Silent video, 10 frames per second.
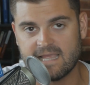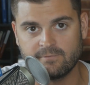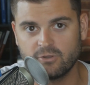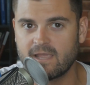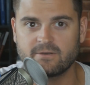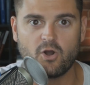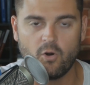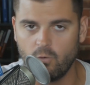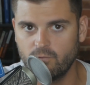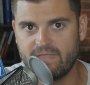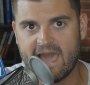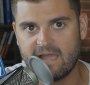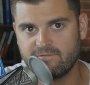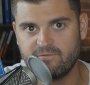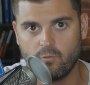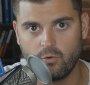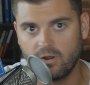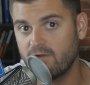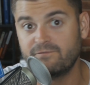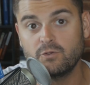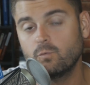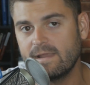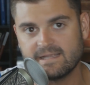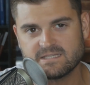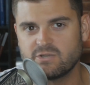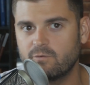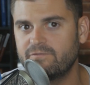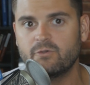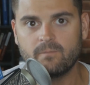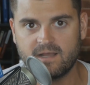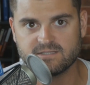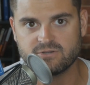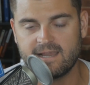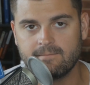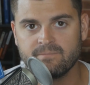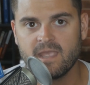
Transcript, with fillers: and looking to hold that for a few weeks to a few months, right?